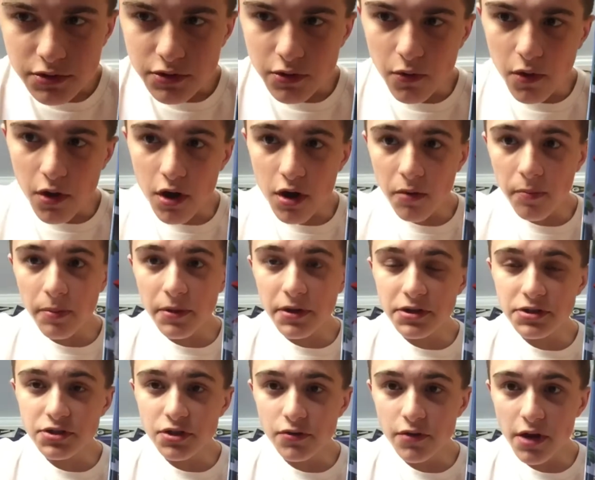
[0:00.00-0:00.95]
So Up
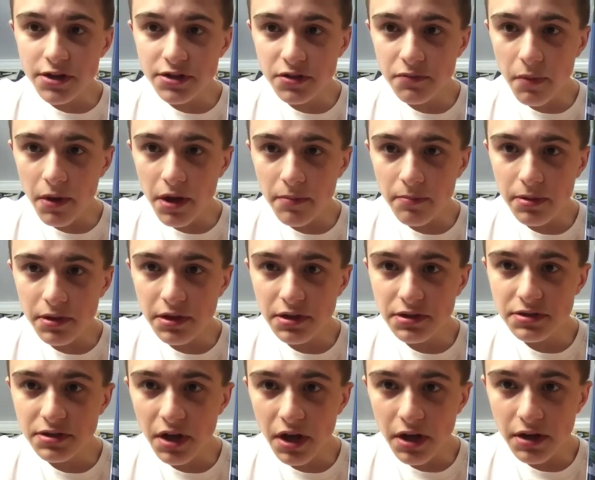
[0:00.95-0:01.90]
is directed by
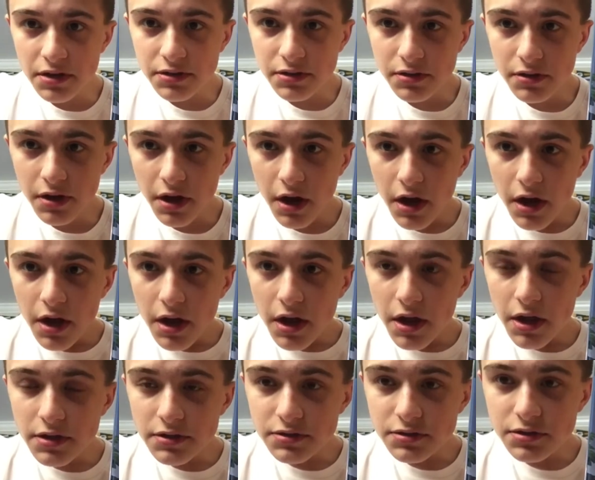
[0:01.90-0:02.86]
Pete Docter
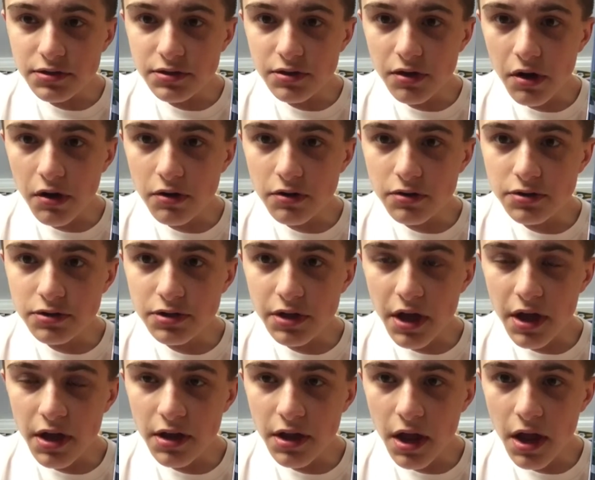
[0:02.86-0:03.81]
and stars
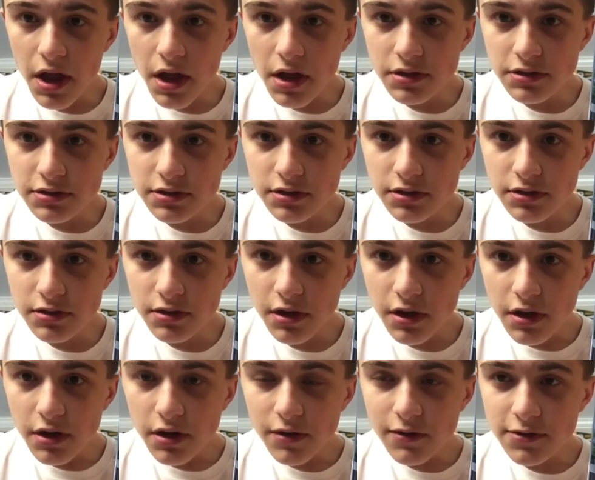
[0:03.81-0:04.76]
Ed Asner,
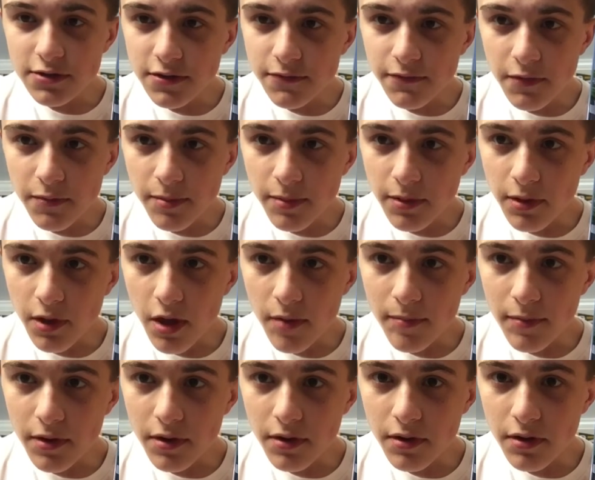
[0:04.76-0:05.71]
Christopher
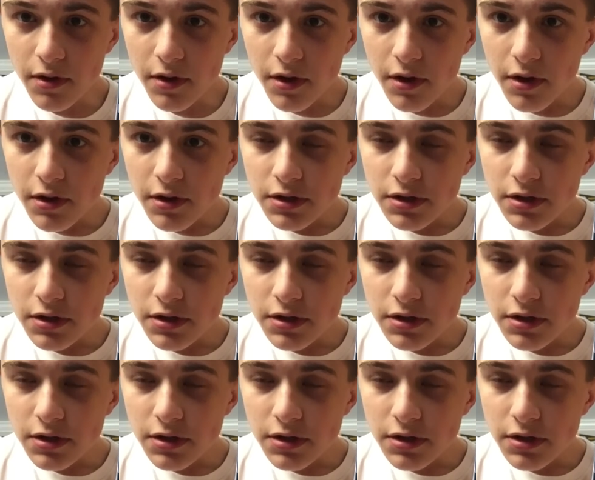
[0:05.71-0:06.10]
Plummer,